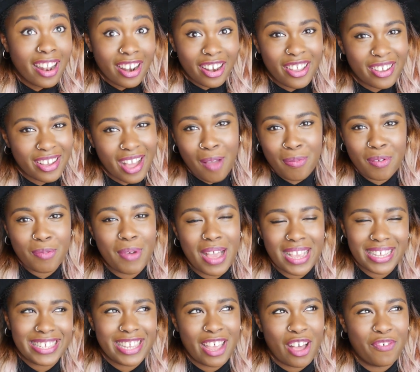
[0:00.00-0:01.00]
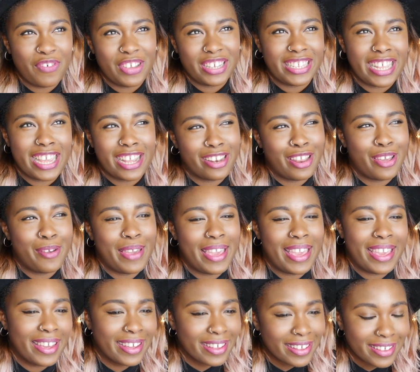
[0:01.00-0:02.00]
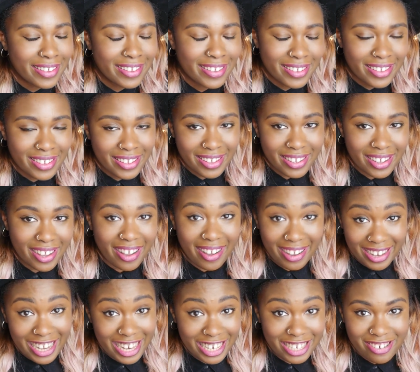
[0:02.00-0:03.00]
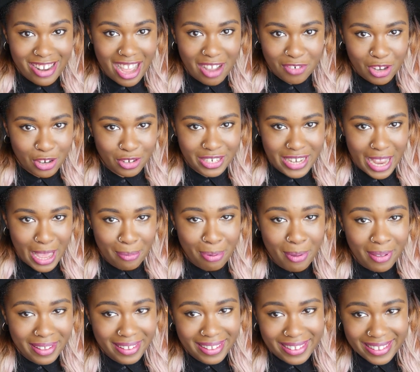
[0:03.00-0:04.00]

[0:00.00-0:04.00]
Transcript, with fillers: Look up at my selfie stick, Louis! I literally have no shame.